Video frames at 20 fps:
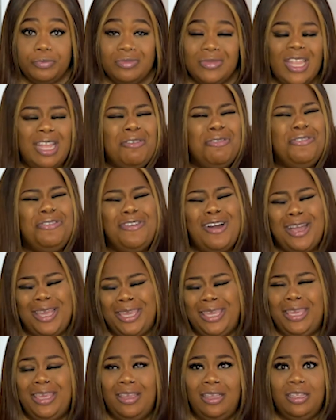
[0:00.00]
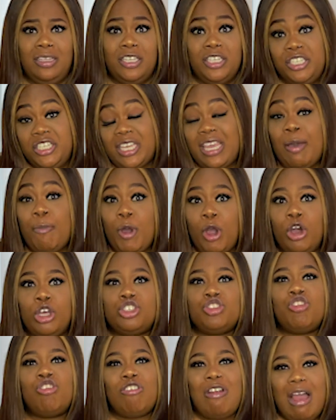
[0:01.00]
fuck it, she came
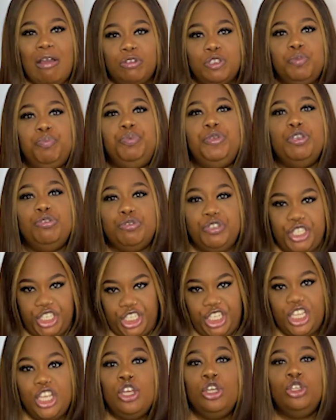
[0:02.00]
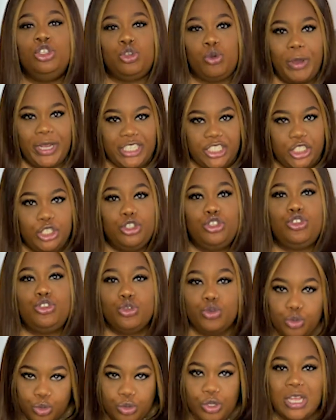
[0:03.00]
across Crown Beauty
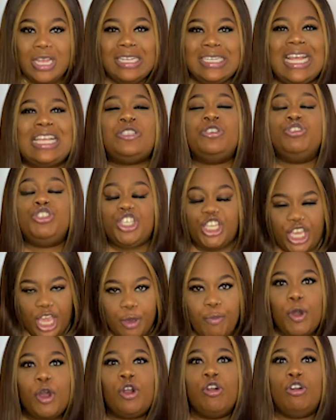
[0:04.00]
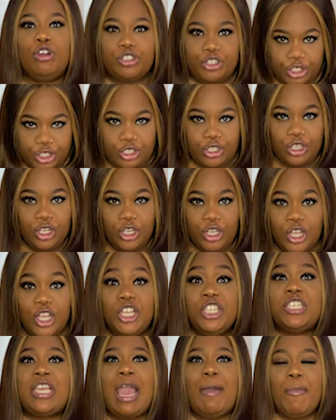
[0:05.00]
22. That's who she came across.
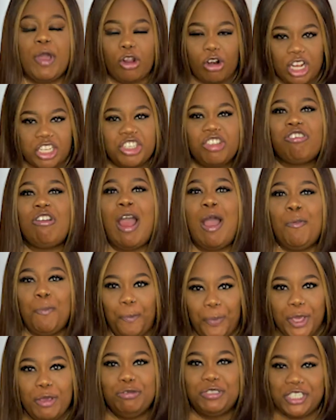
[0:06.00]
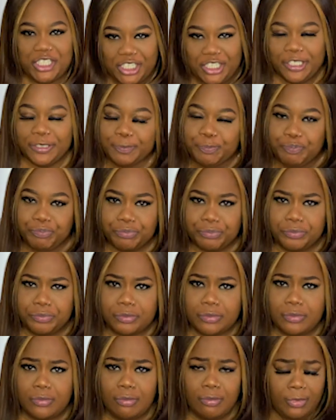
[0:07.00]
She came across Crown Beauty,
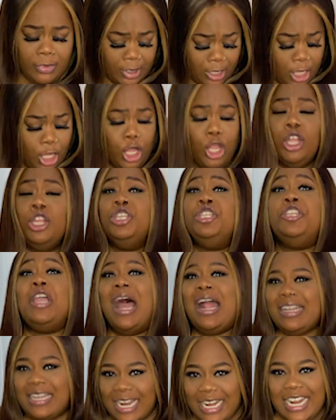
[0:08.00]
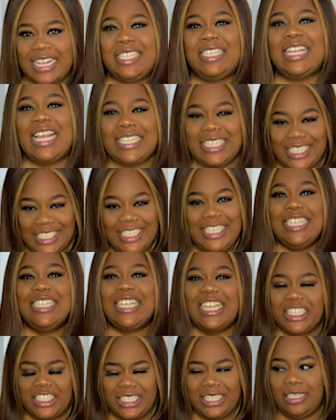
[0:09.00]
done the necessities,
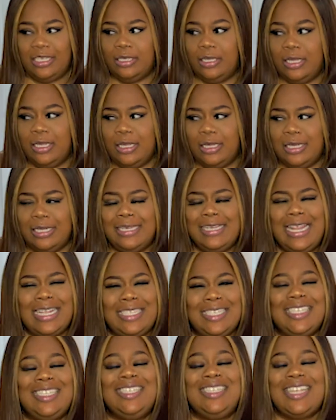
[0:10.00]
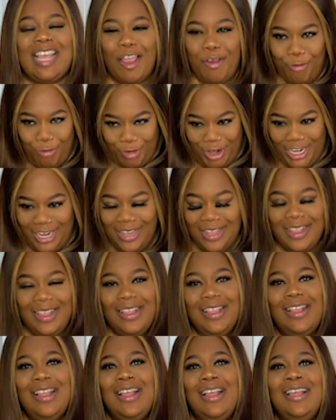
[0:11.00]
the necessary
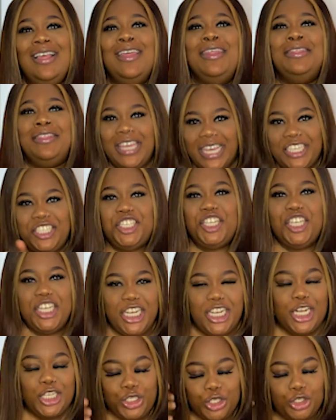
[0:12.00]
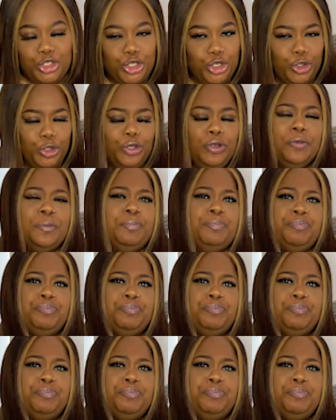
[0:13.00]
things she needed to do.